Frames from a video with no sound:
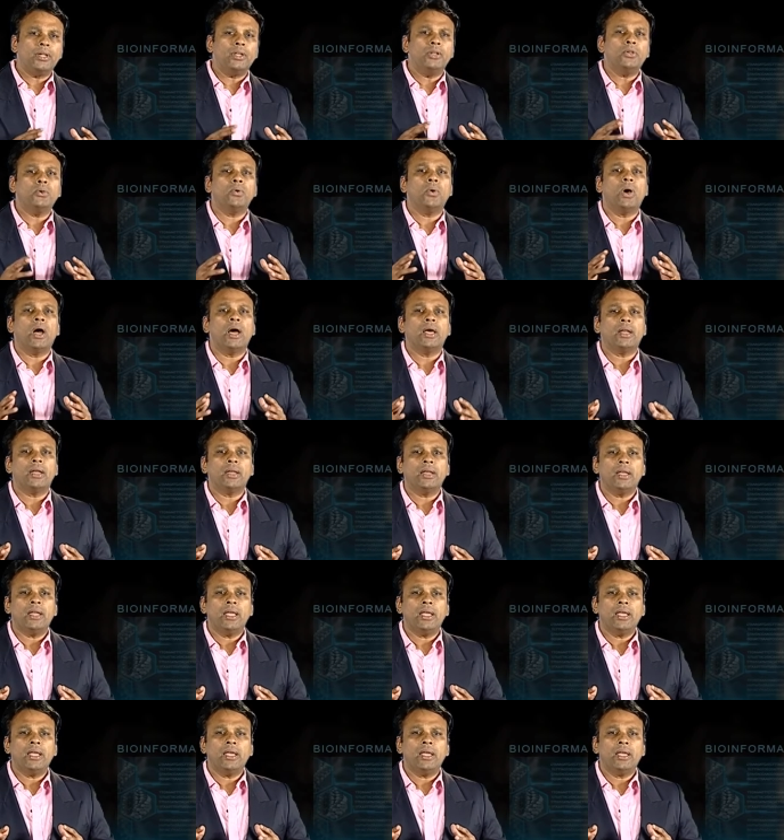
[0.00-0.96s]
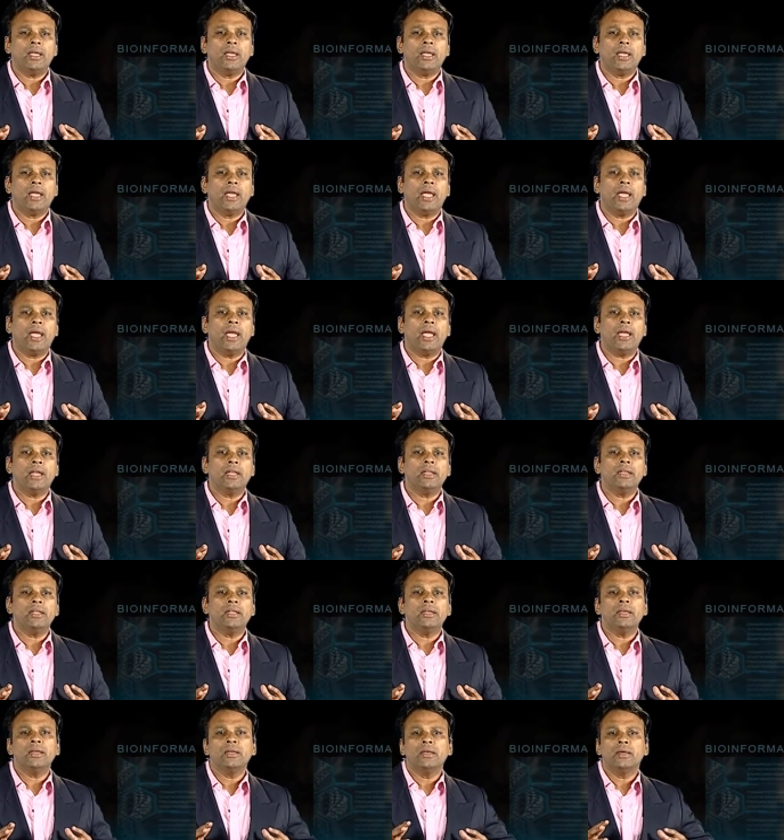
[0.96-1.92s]
into RNA
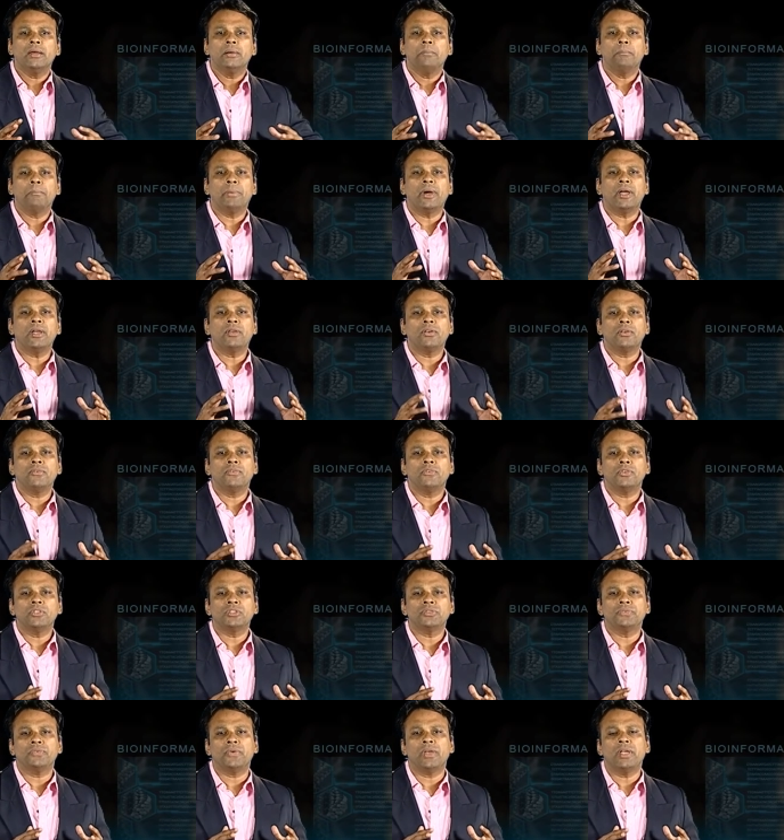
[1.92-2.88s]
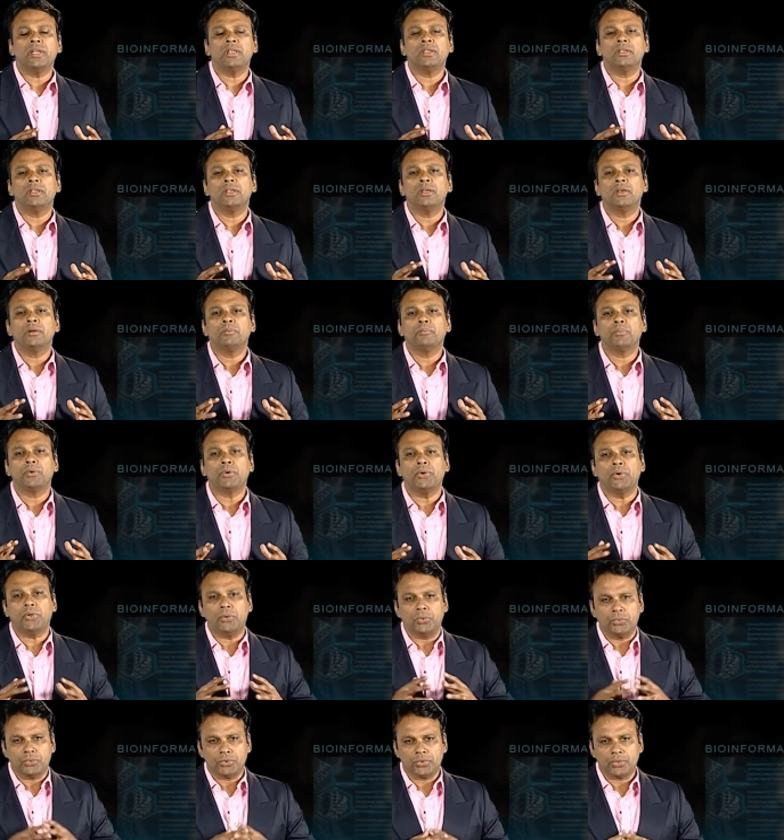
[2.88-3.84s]
and pyrophosphate
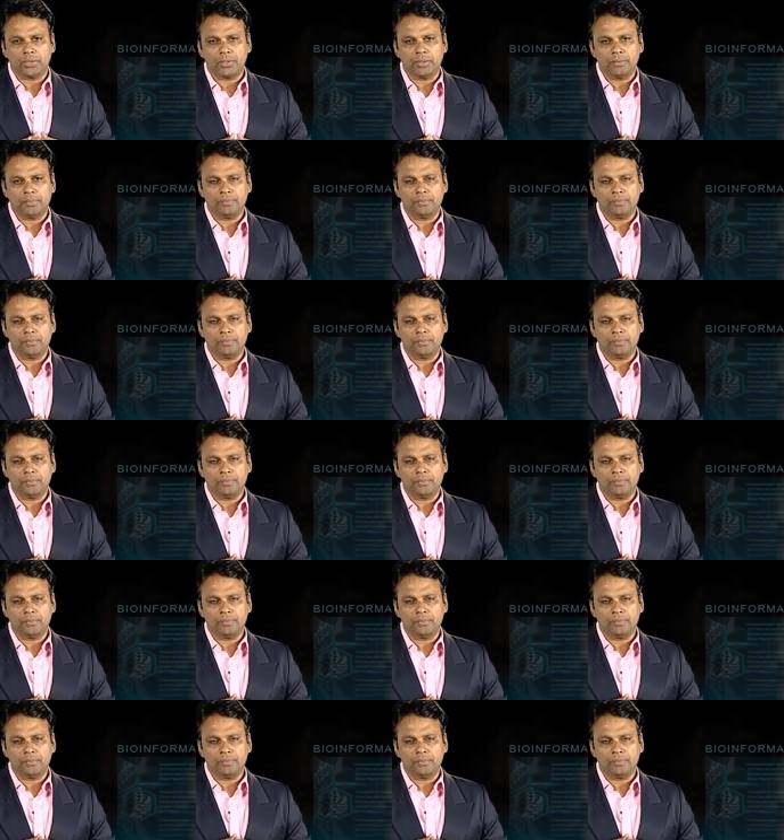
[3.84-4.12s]
produced.